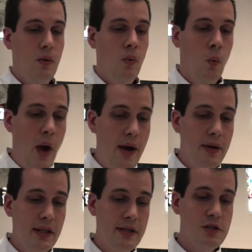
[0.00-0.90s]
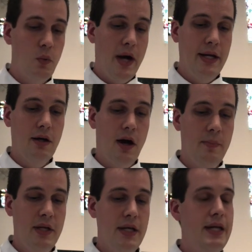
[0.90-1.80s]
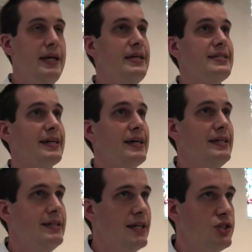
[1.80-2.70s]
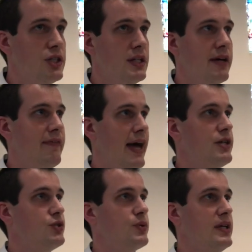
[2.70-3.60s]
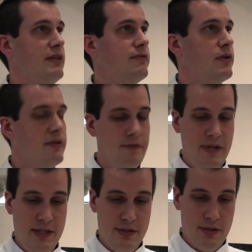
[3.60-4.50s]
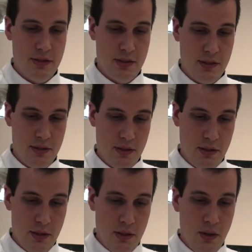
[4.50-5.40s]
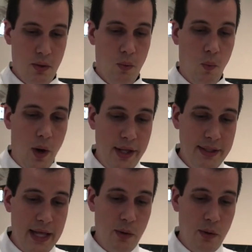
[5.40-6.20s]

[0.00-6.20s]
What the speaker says: Wearing this wedding garment is a condition of entry for the feast, one that